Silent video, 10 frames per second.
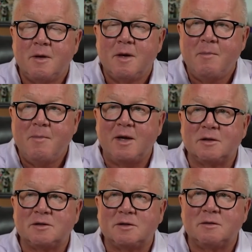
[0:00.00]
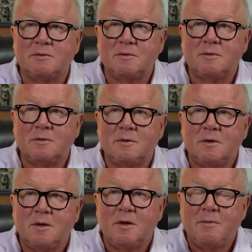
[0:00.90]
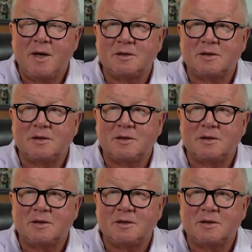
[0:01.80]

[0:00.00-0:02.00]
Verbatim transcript: I've never even heard of that. Mountain